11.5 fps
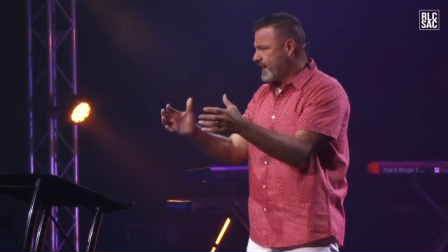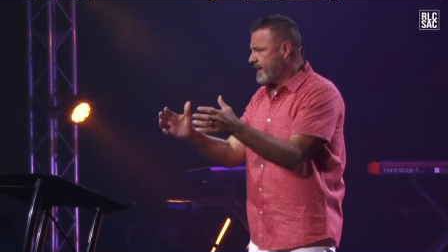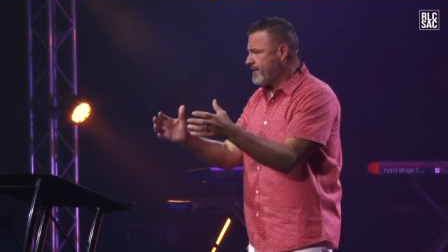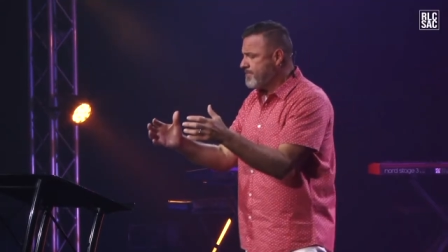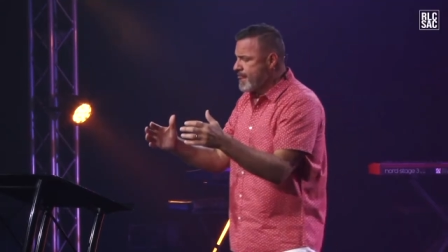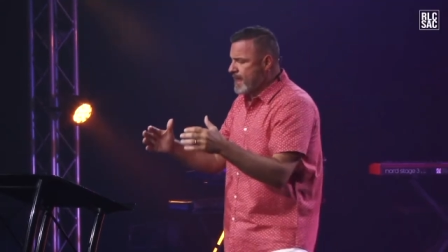
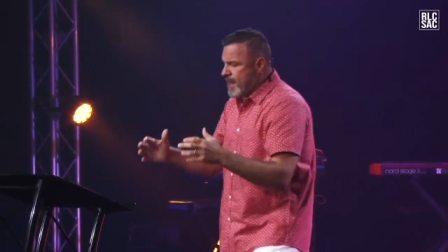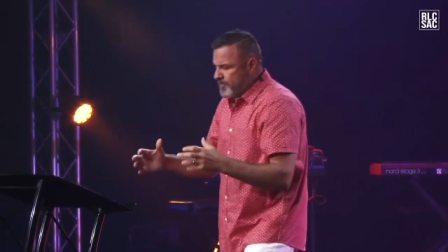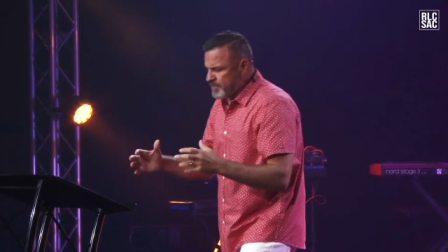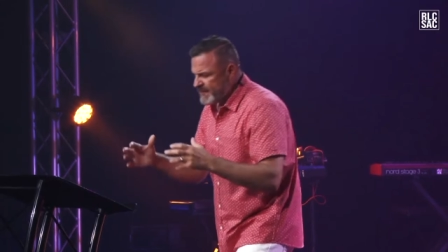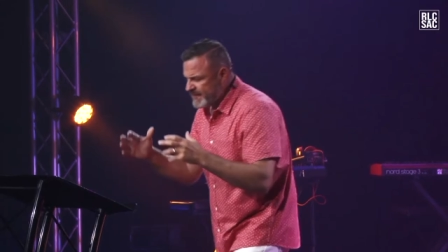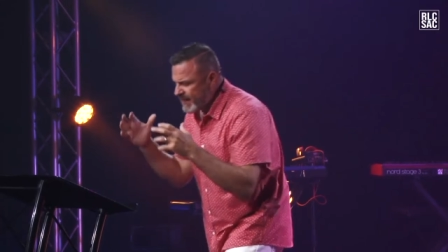him
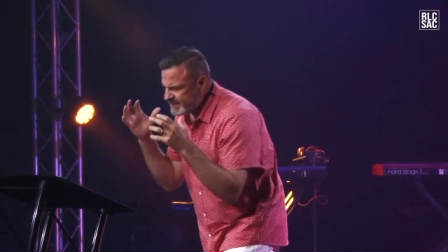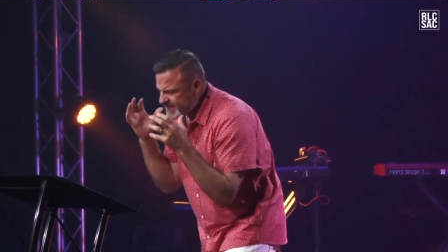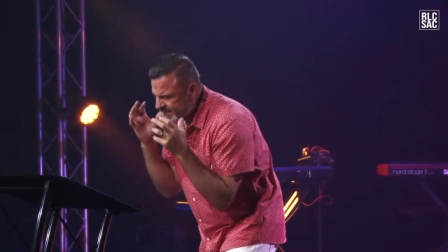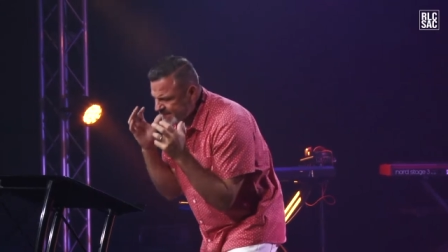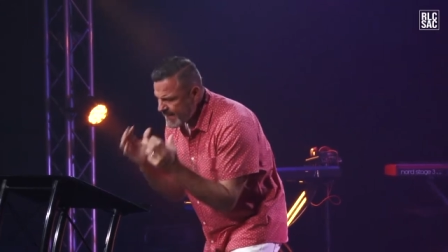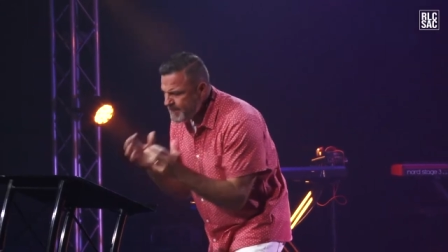
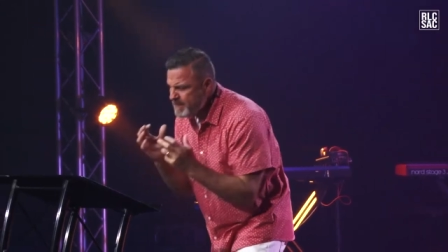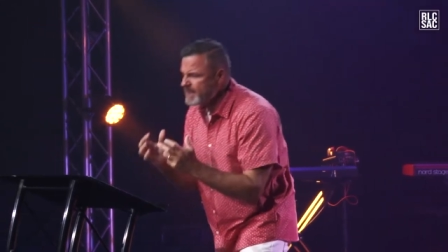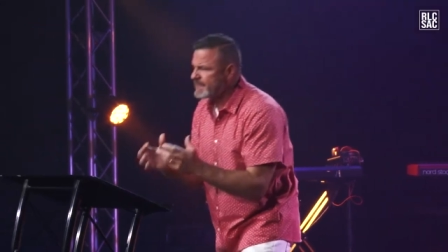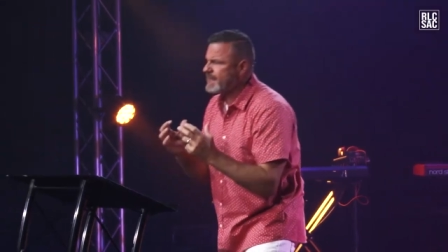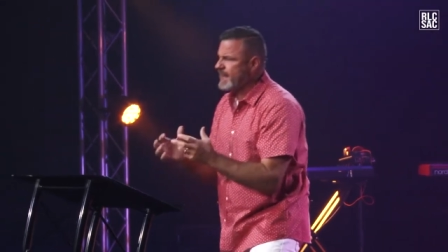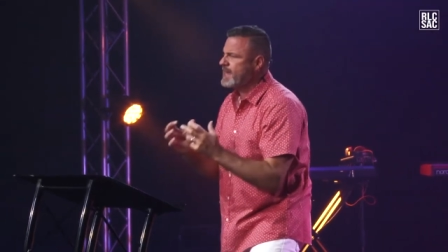because
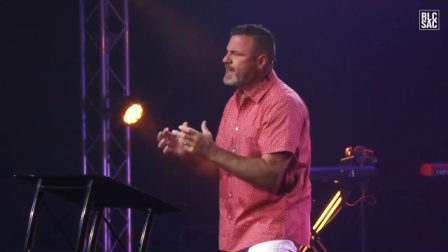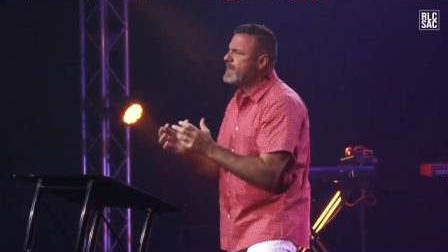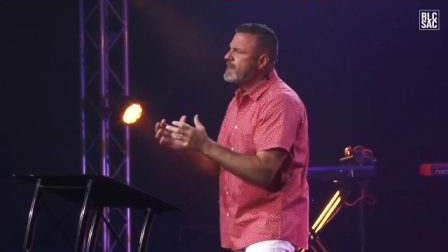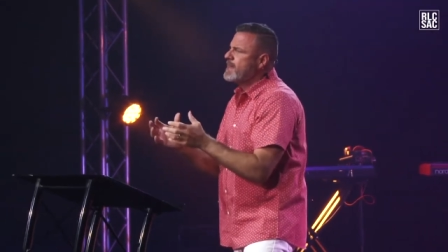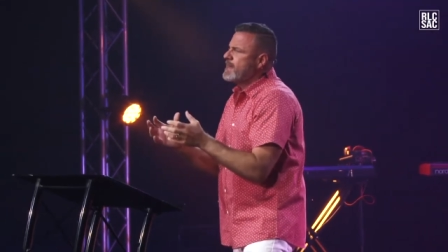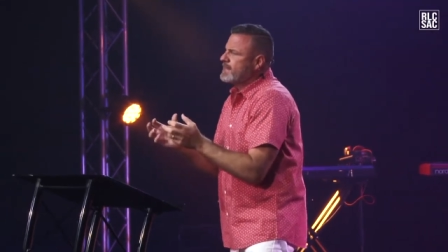
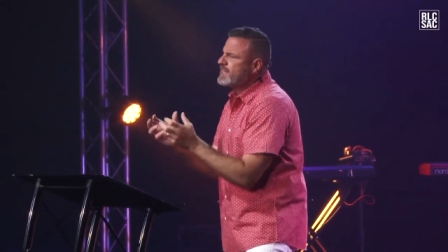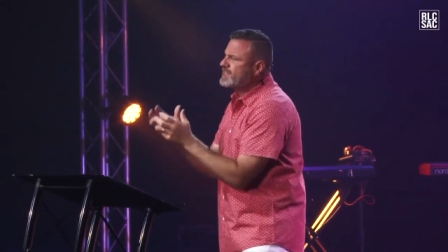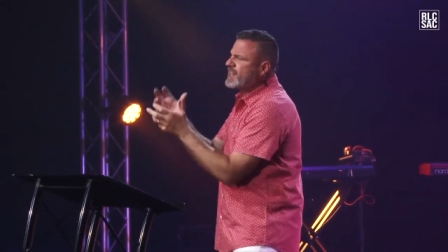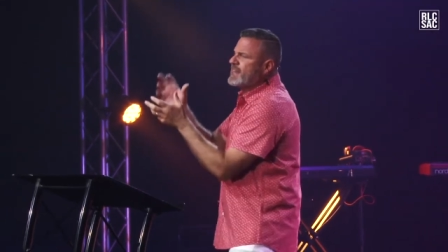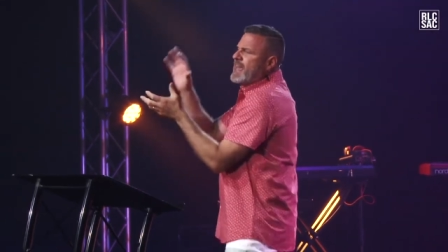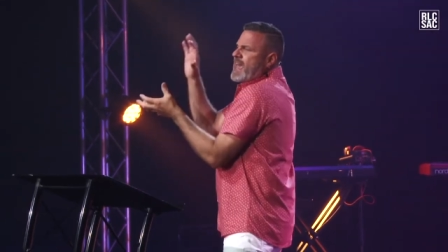Timothy,
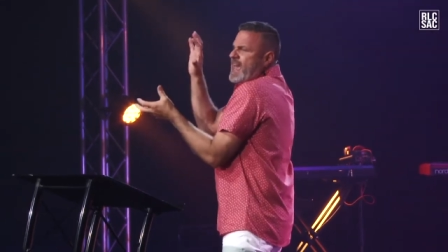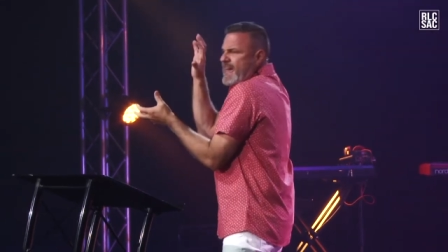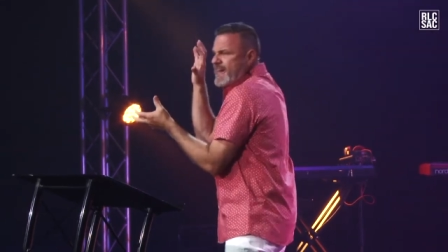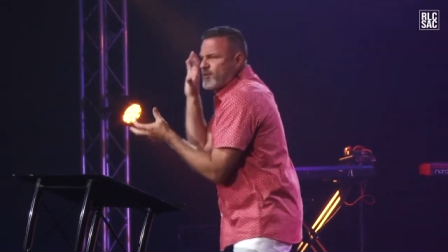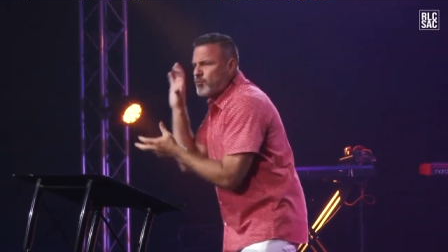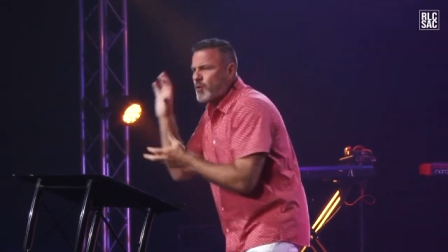listen,
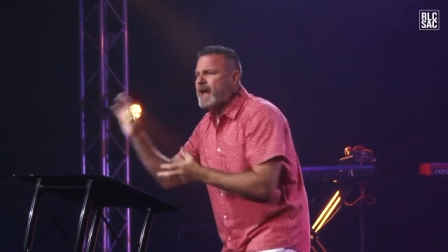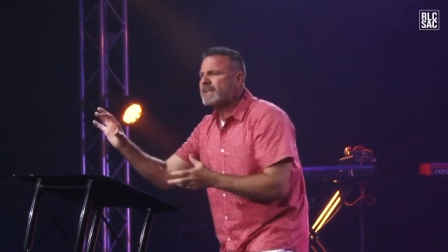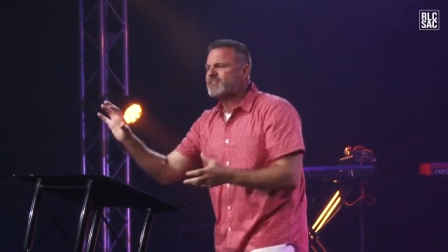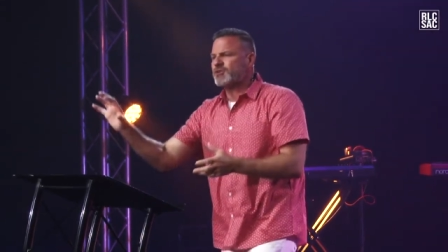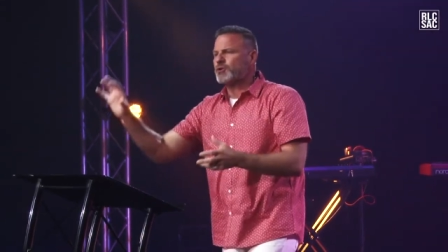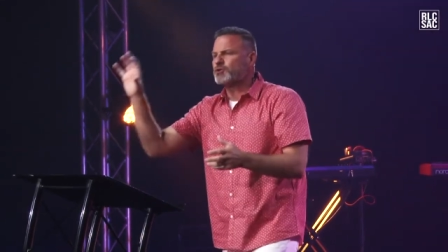he
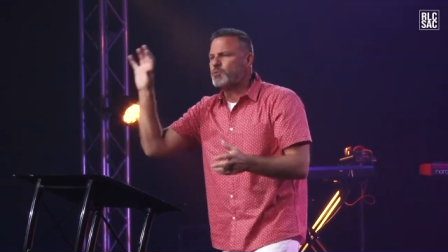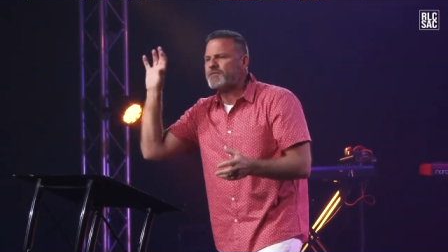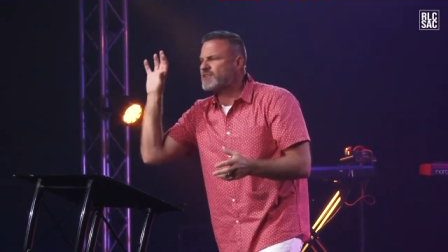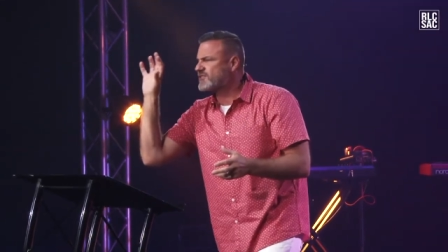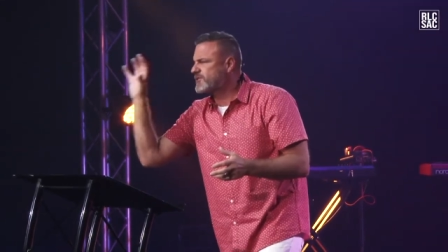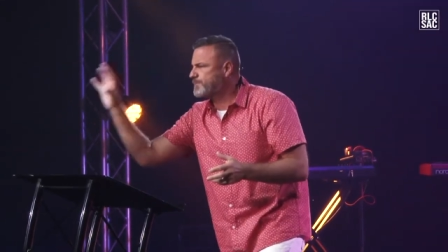wrestled
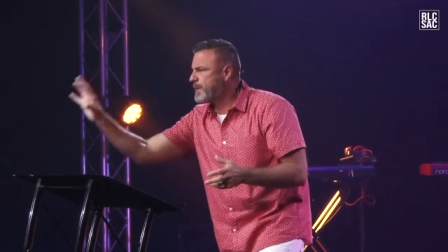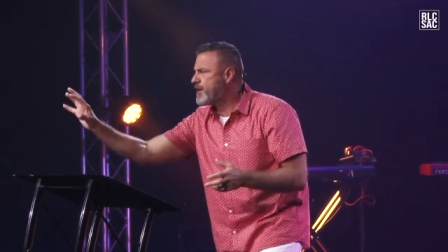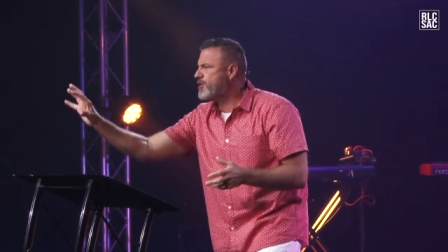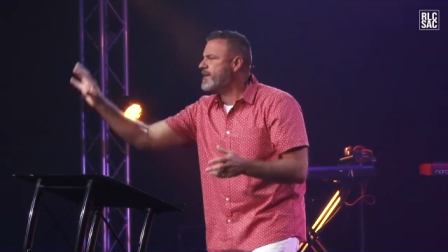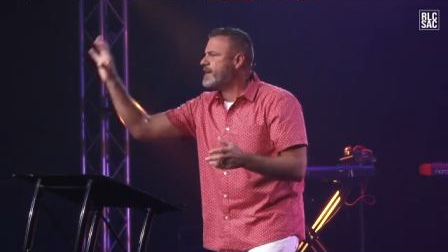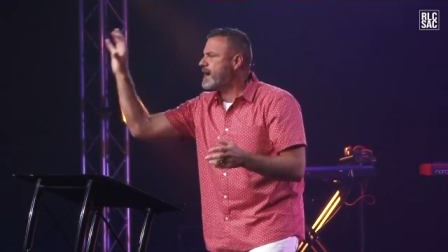with the
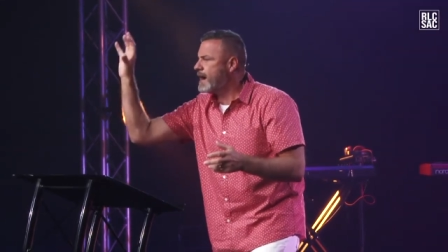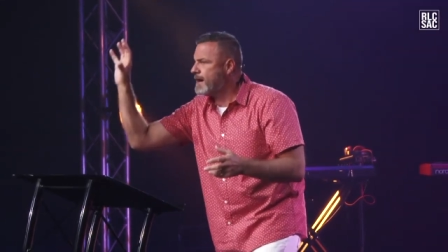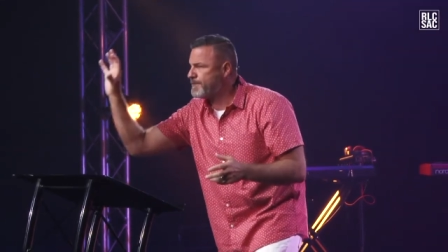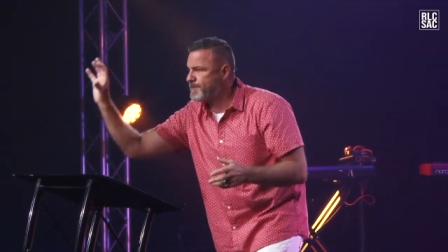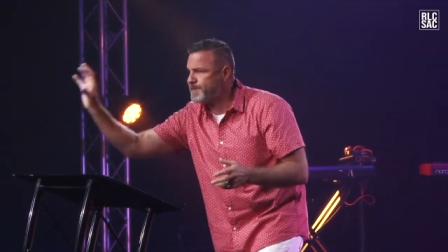spirit of